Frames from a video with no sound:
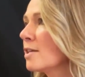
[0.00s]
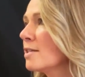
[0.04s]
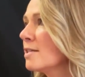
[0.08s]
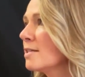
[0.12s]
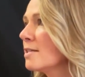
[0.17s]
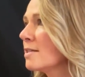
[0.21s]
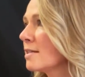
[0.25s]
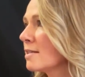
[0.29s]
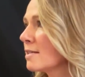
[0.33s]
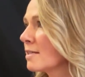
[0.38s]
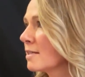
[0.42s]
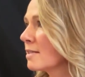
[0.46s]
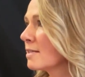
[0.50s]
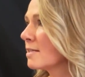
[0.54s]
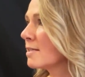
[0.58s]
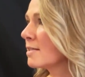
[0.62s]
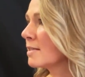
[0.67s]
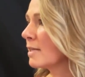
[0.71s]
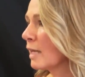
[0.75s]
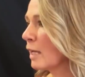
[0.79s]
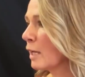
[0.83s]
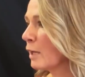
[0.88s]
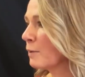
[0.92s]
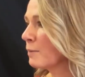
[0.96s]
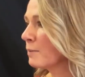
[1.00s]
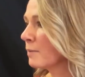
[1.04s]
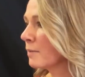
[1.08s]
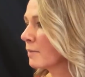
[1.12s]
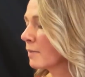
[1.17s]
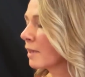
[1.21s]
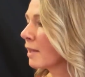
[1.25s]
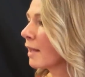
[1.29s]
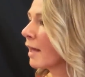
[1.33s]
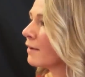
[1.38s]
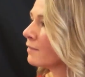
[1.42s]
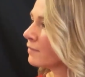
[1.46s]
it just doesn't
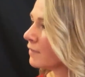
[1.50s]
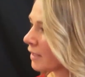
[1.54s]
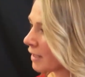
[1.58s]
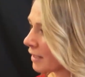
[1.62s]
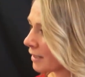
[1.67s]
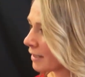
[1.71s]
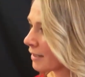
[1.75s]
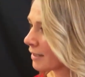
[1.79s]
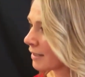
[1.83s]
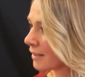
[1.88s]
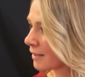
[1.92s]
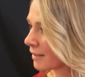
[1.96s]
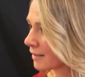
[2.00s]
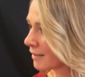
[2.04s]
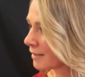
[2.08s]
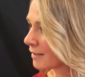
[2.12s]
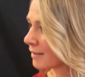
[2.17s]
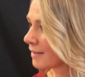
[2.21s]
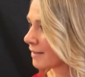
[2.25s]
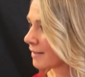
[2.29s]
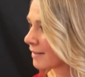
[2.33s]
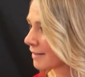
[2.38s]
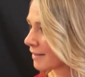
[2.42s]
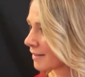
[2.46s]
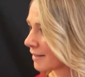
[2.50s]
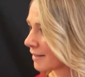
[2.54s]
seem loving